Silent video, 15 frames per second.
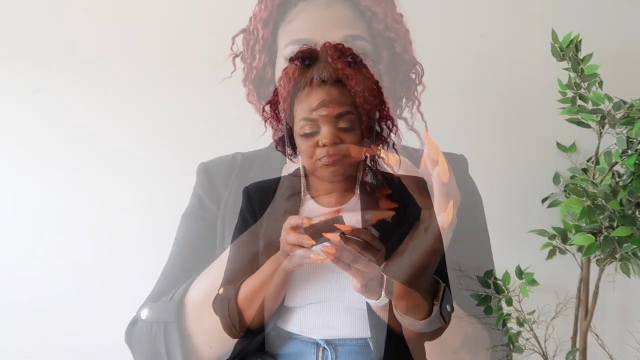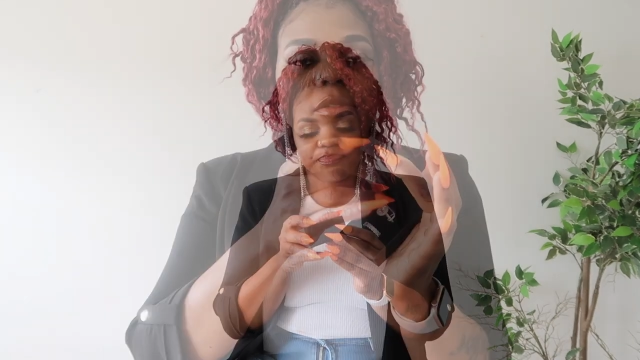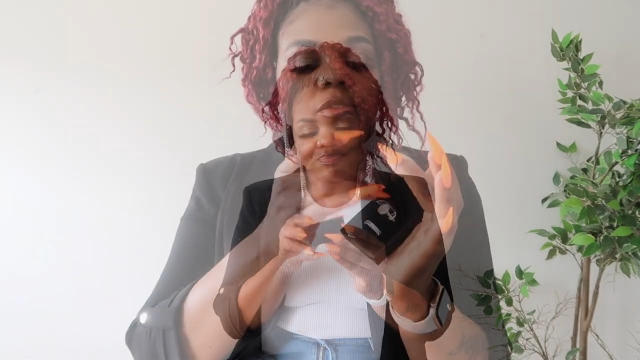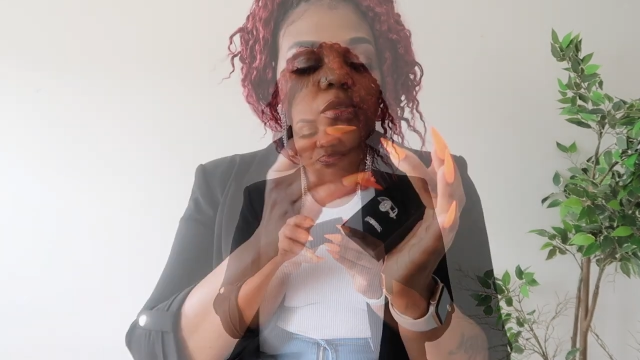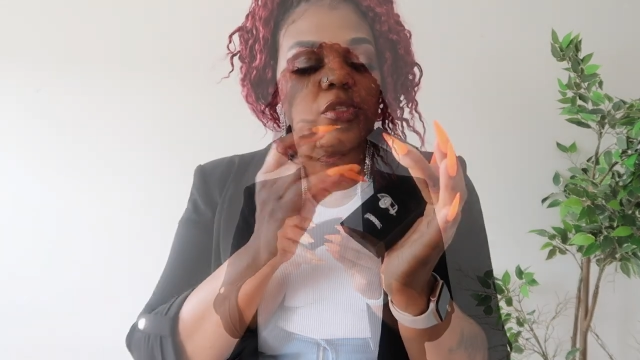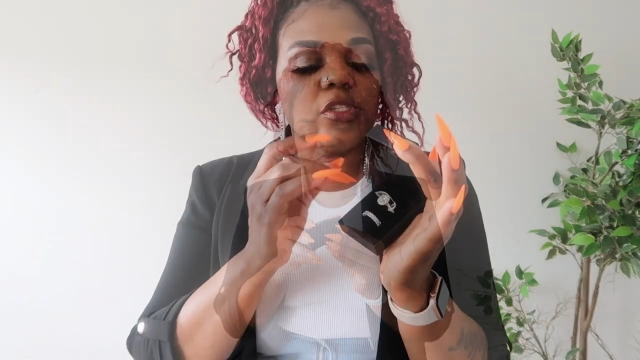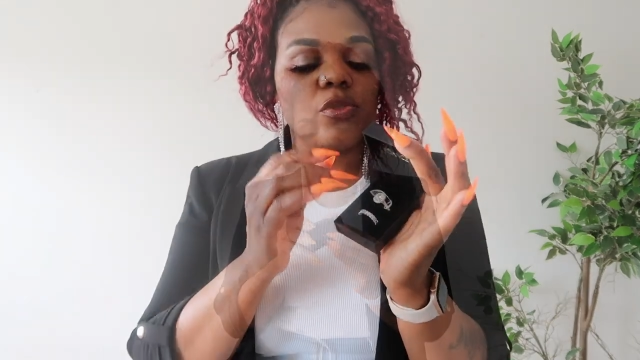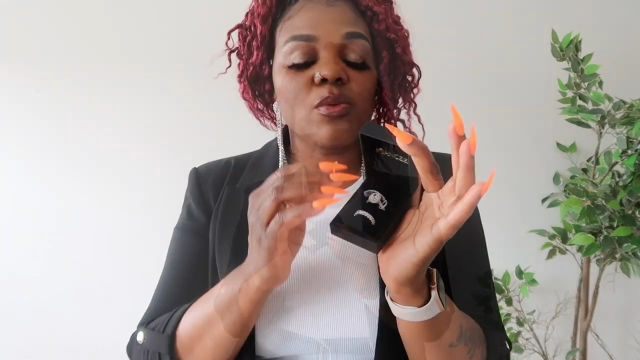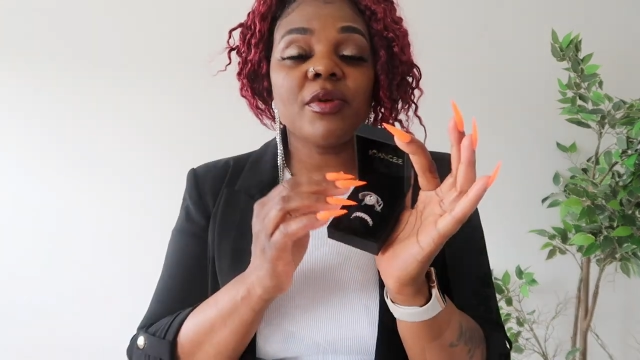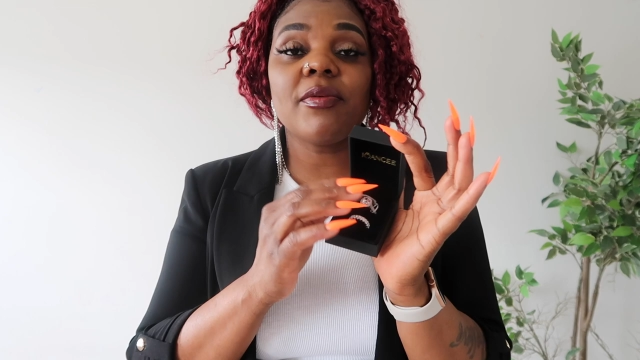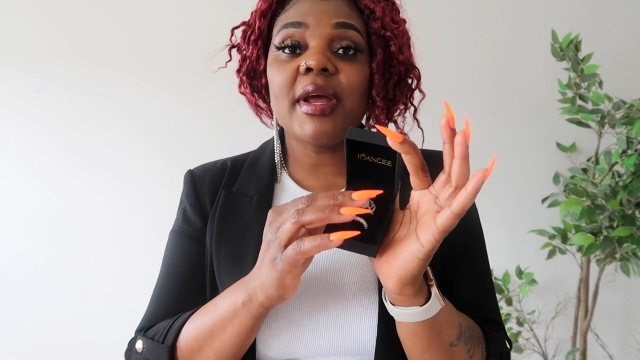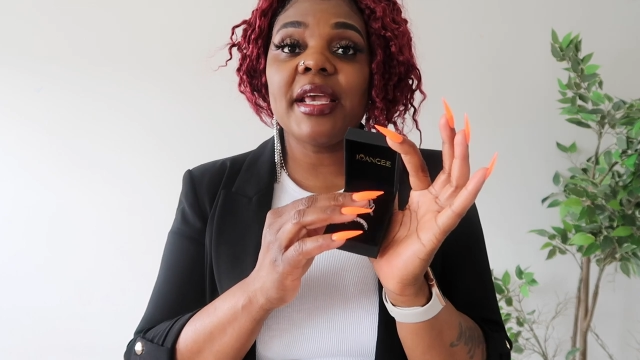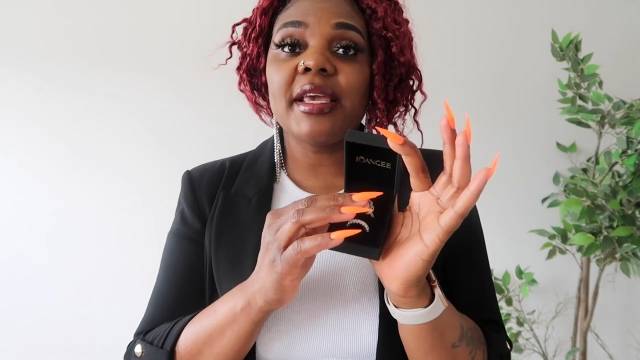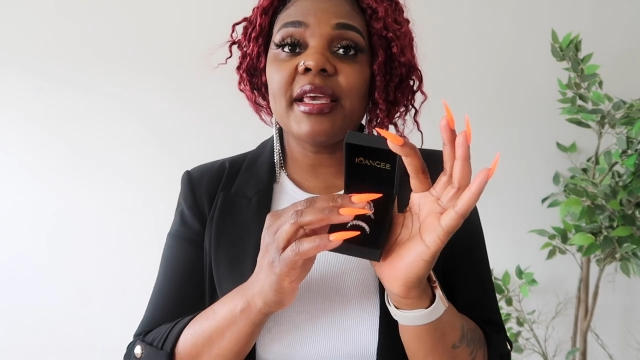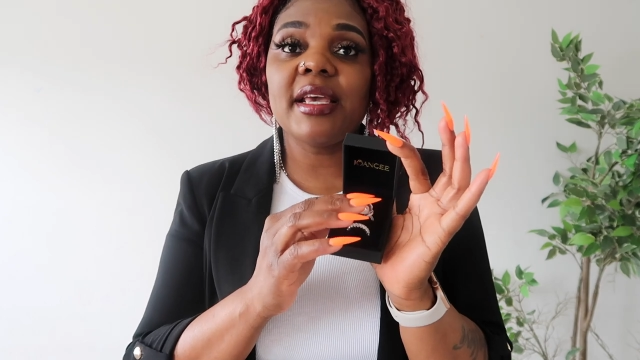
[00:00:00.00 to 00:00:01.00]
so this one
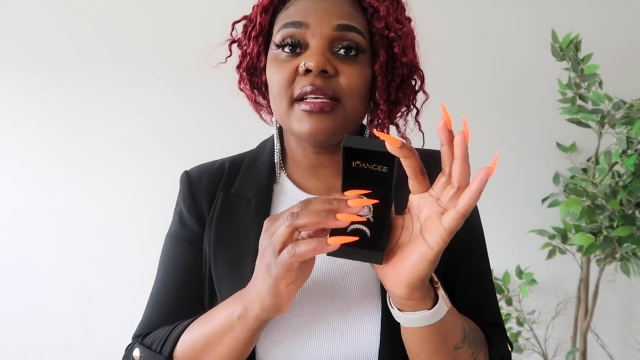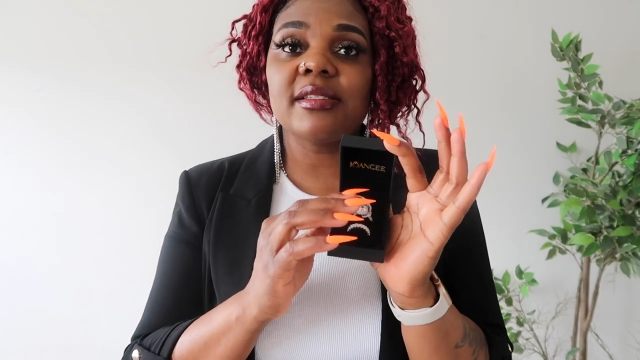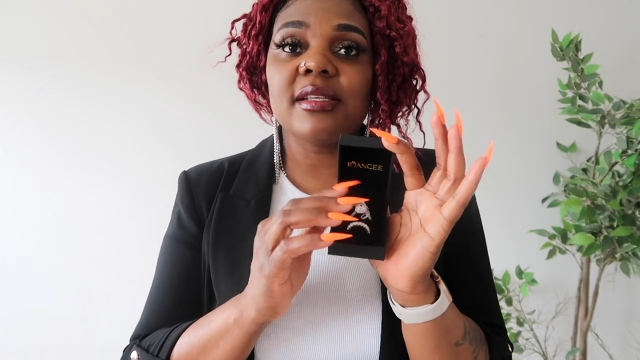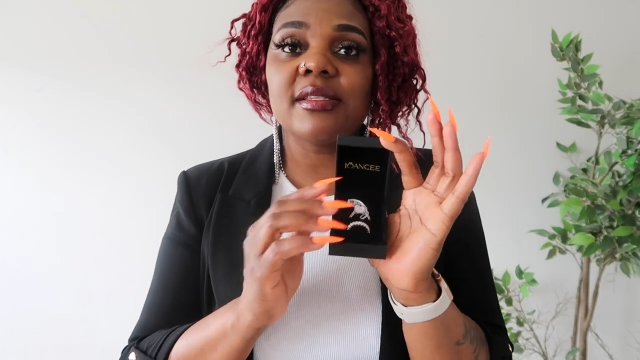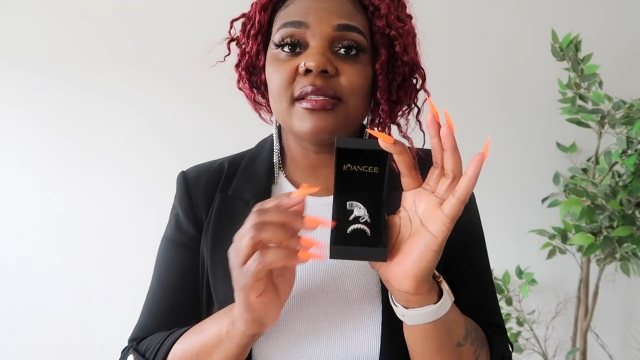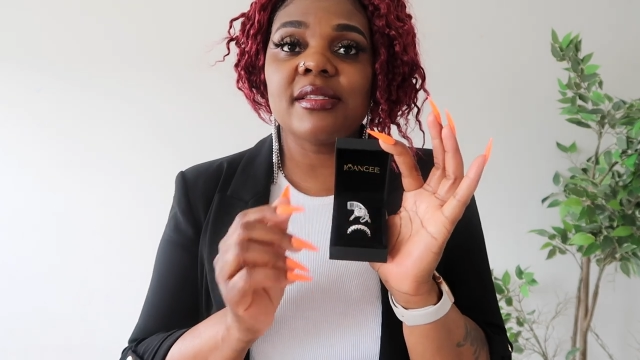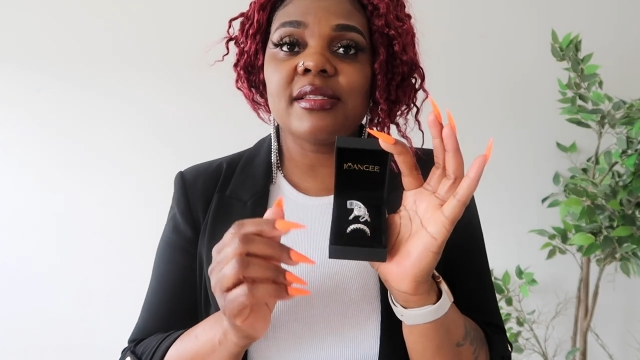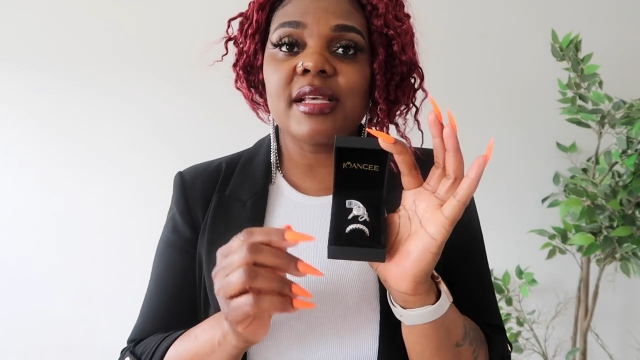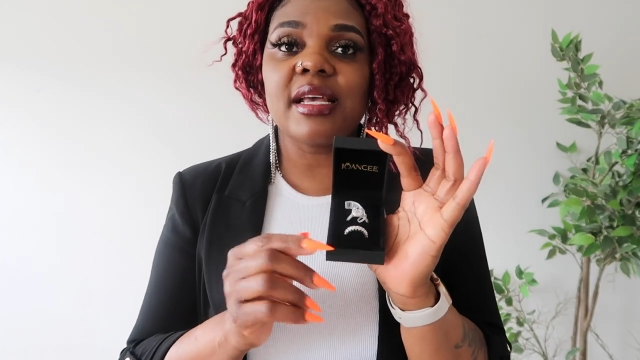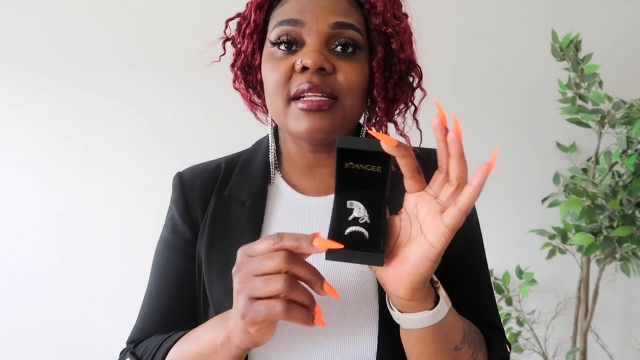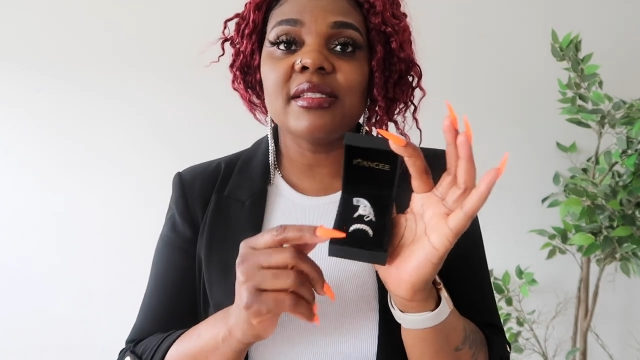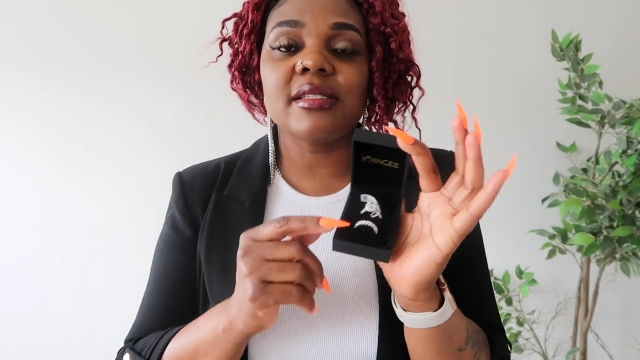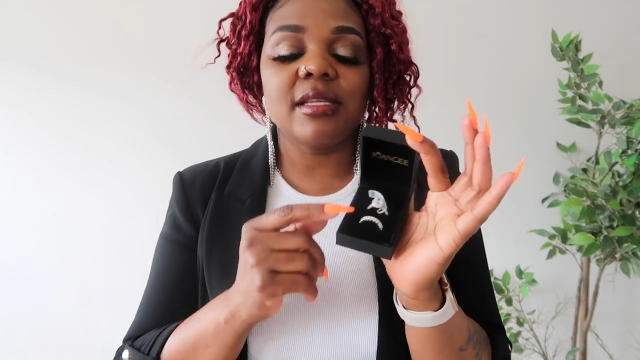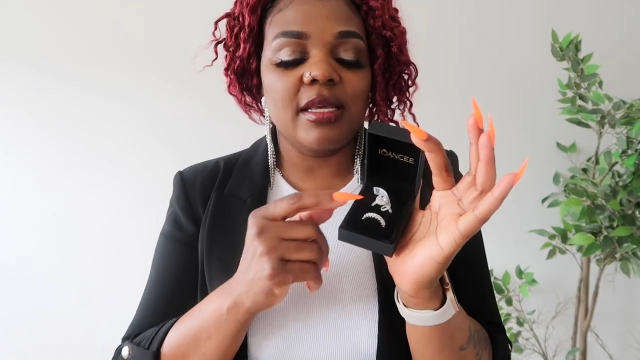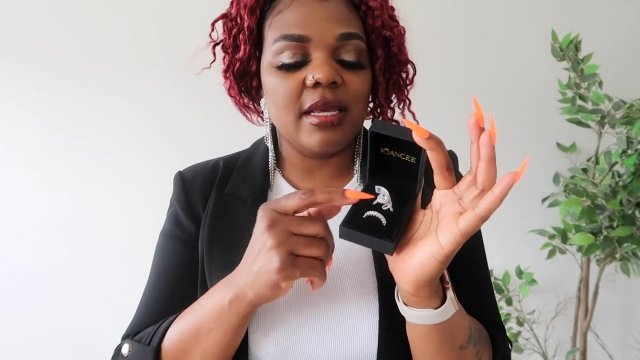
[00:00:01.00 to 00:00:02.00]
right here is a
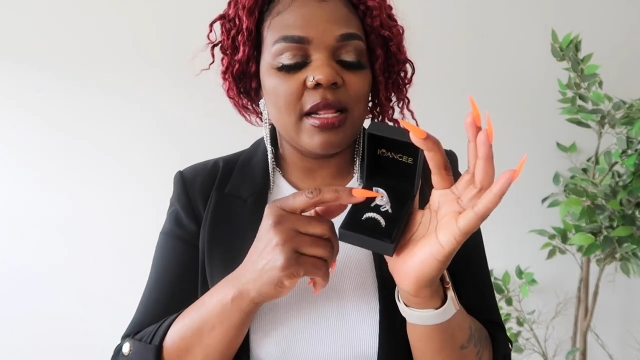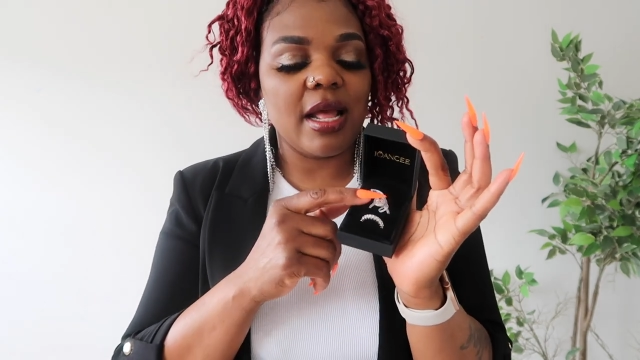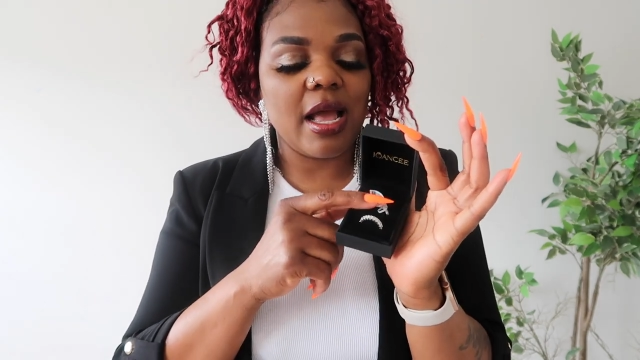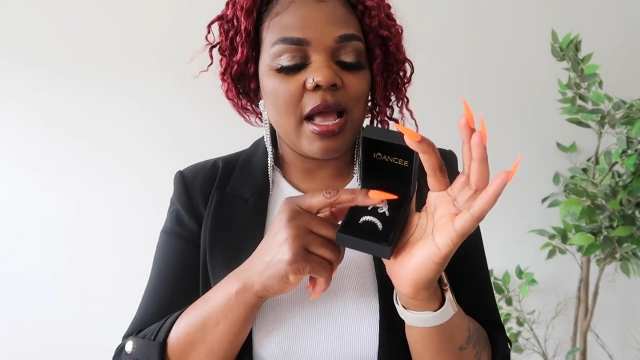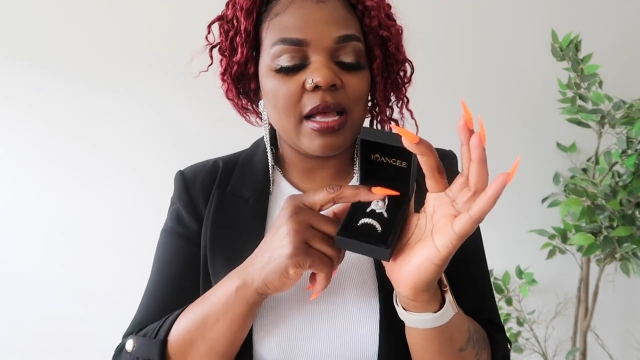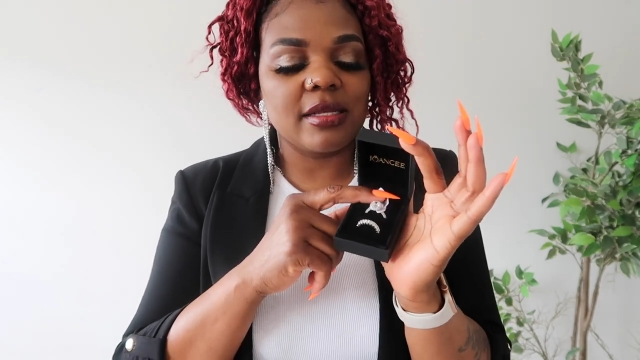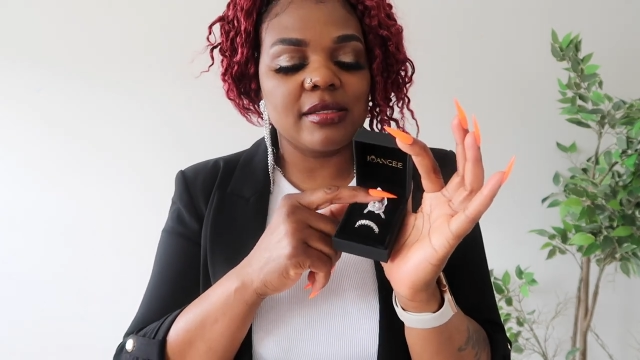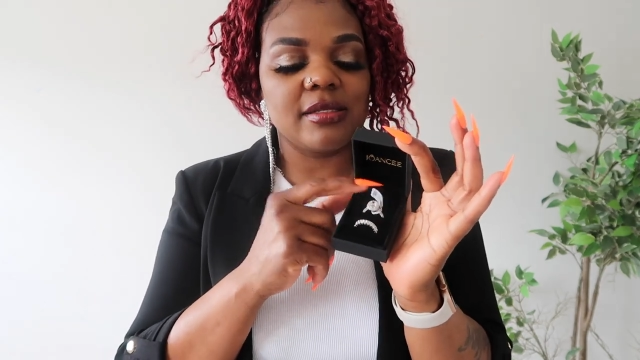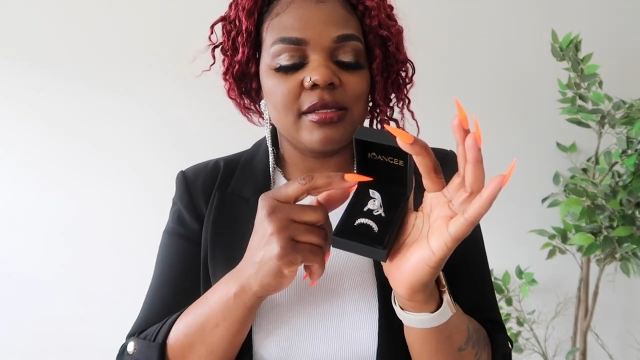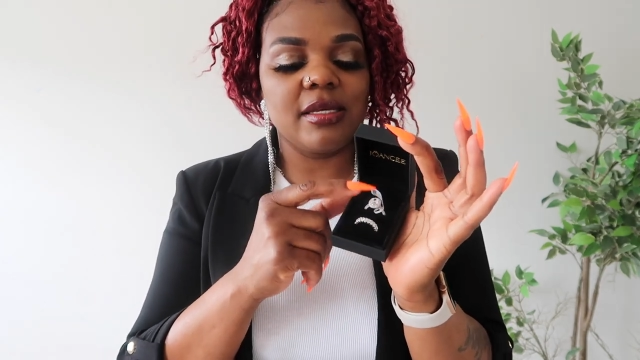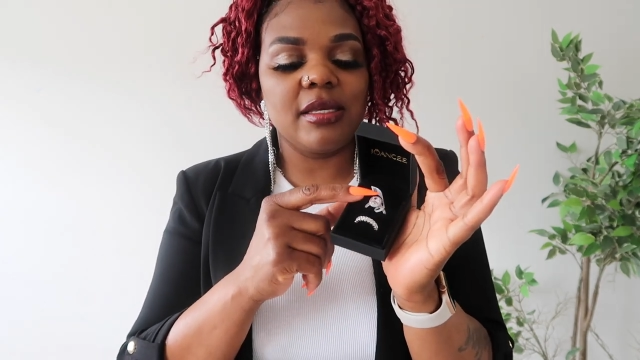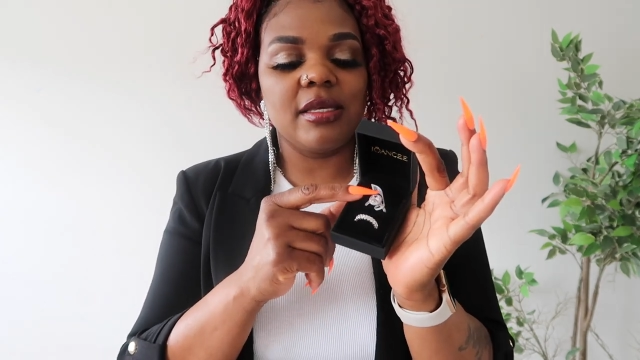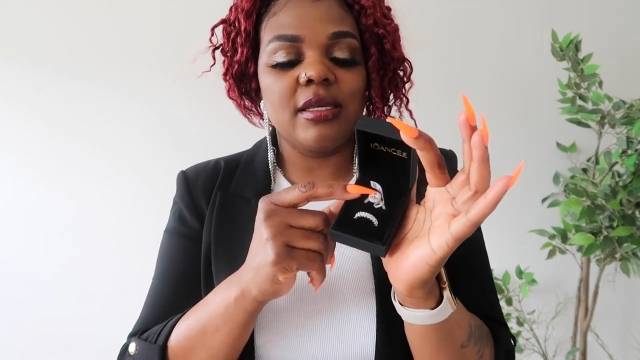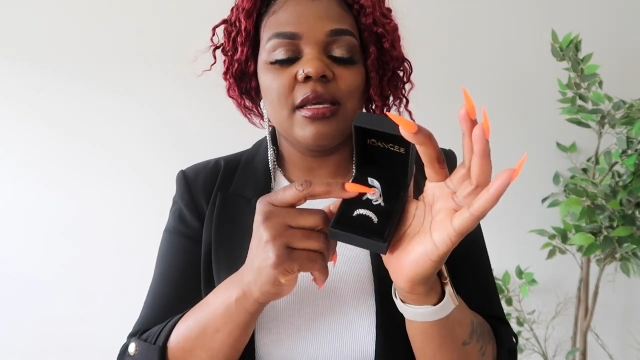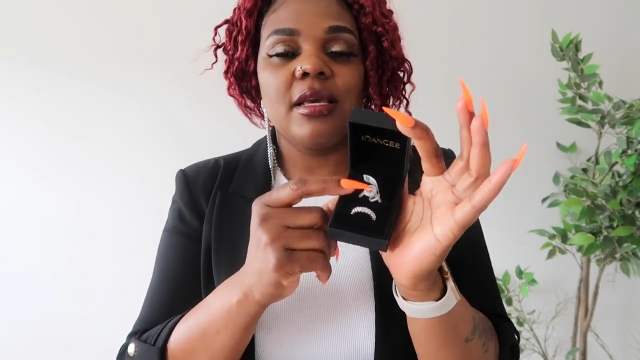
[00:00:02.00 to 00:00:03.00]
set it has
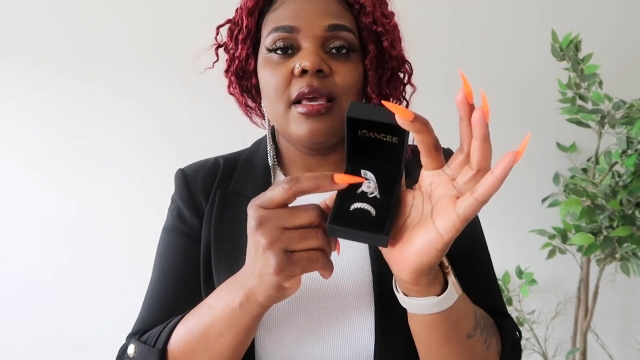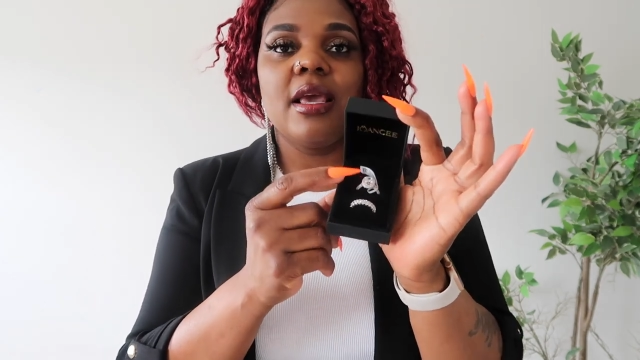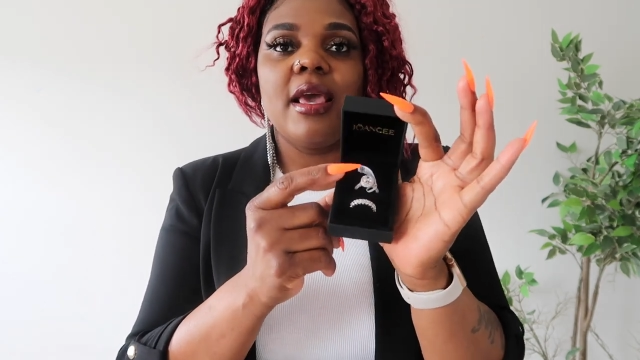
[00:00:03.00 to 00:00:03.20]
the